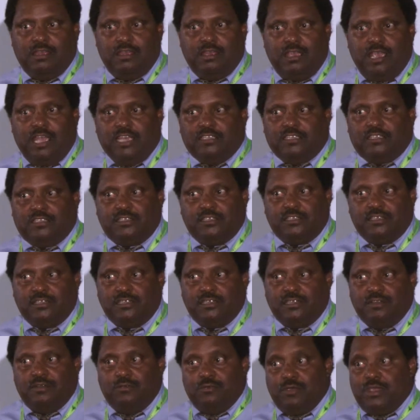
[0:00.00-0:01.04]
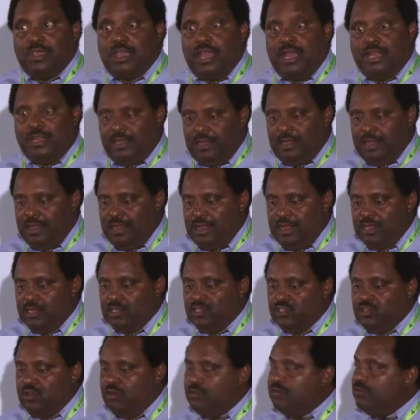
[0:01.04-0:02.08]
Yes, we can.
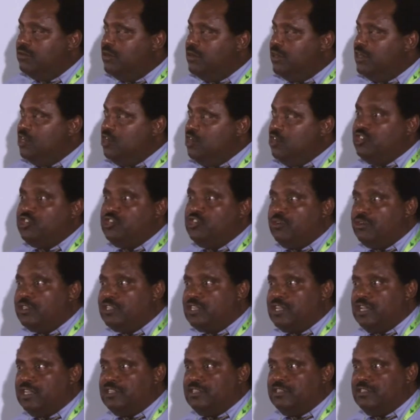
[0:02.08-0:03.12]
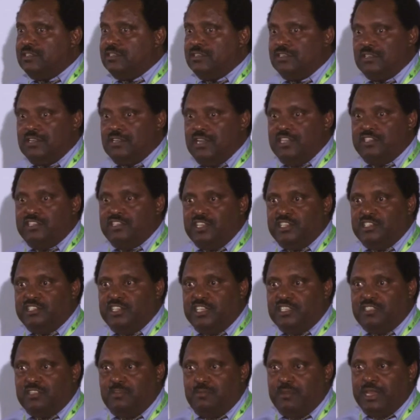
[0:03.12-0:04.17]
So, no shortcuts, ladies and
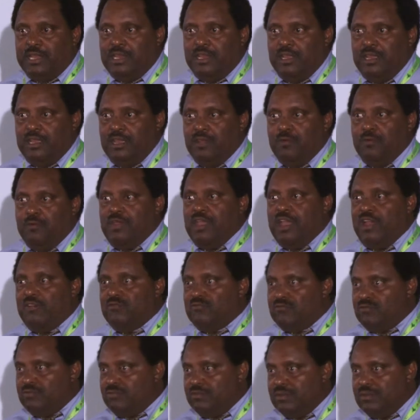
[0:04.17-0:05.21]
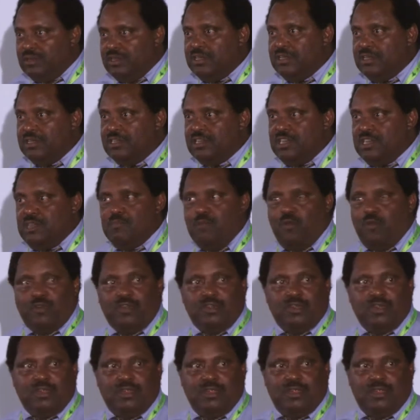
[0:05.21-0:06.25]
gentlemen. We have to keep on
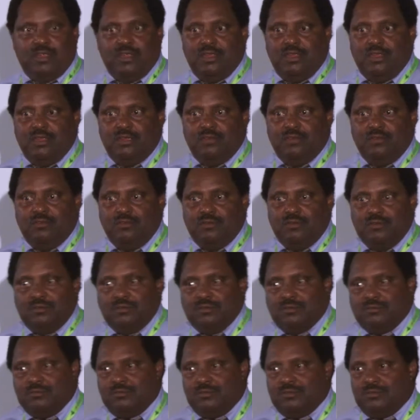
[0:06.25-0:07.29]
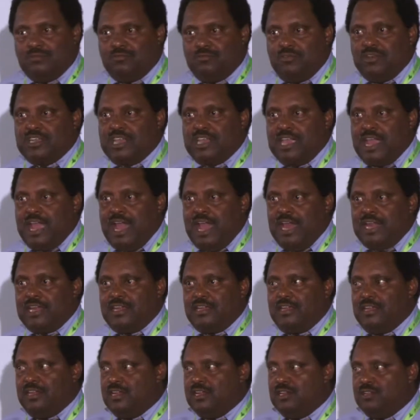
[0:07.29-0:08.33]
working hard
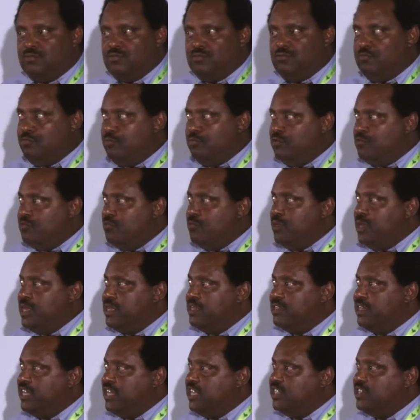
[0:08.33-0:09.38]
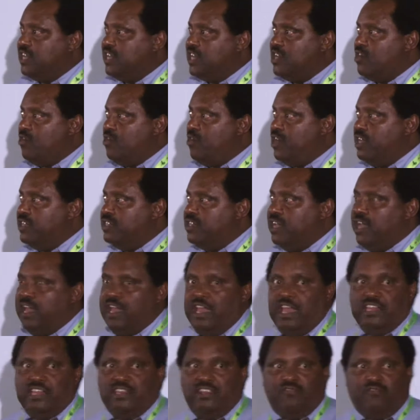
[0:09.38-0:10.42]
to bring the necessary knowledge
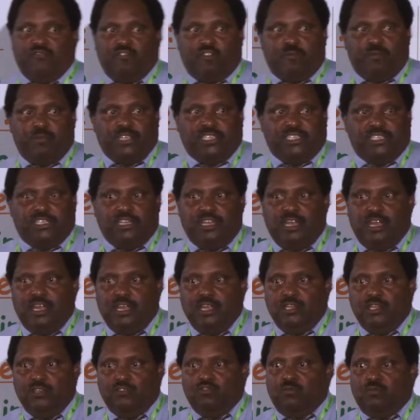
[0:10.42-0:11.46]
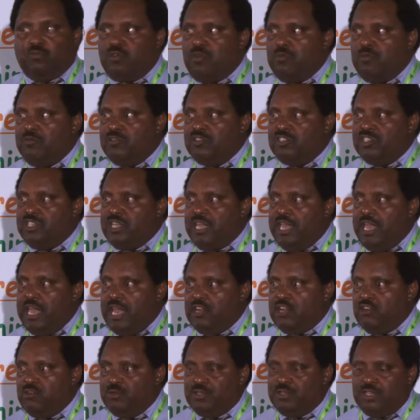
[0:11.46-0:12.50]
and information to promote CA
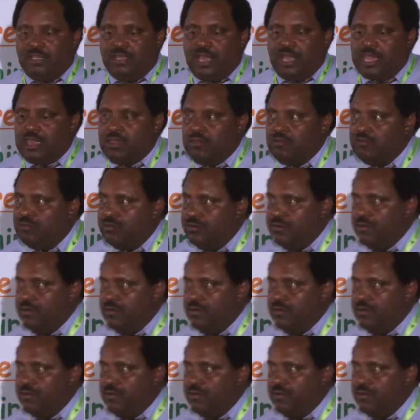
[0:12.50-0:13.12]
adoption. Thank you.